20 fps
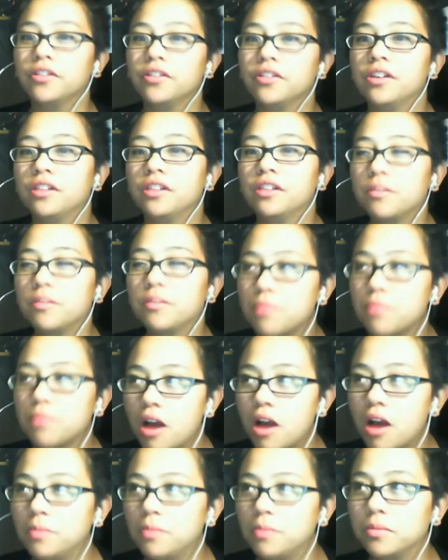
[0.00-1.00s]
The
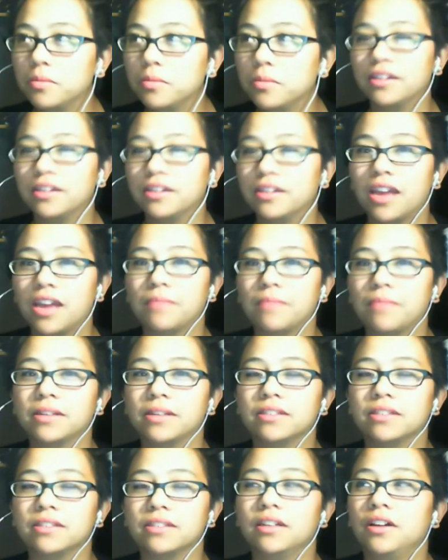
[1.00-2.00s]
problem with the game is
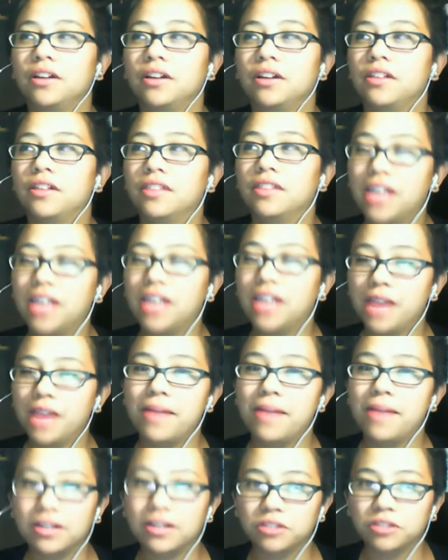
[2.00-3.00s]
the game
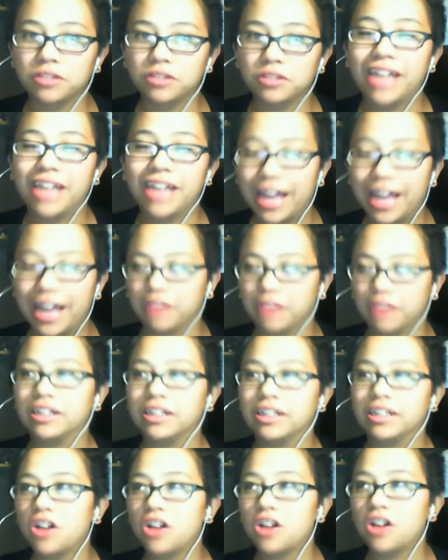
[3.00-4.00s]
has no inherent
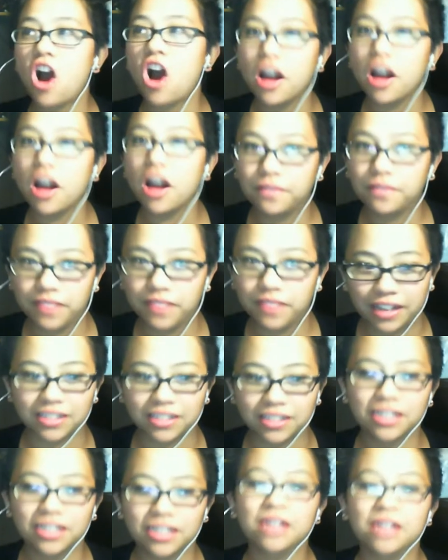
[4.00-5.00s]
conflict
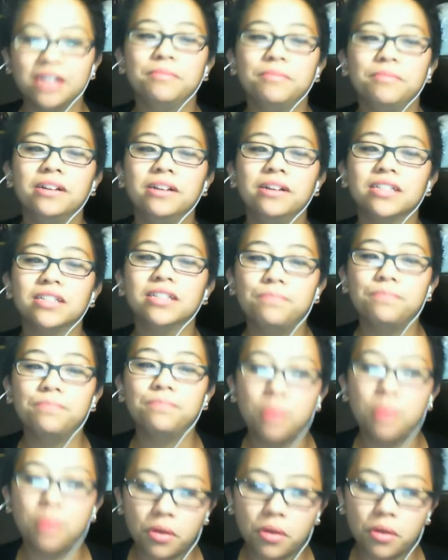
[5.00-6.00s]
because the
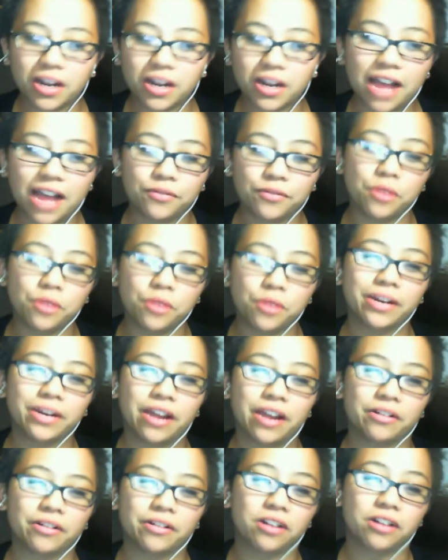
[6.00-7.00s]
Borg have no
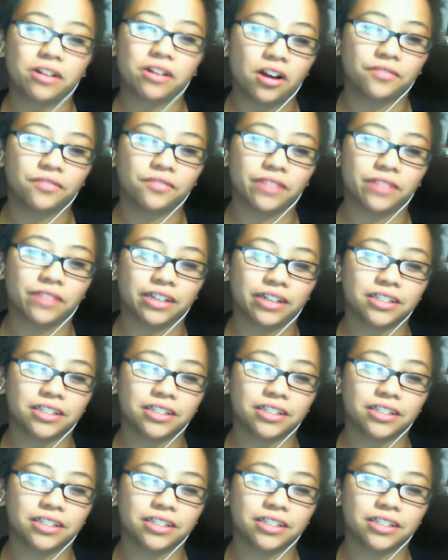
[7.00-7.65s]
inherent conflict.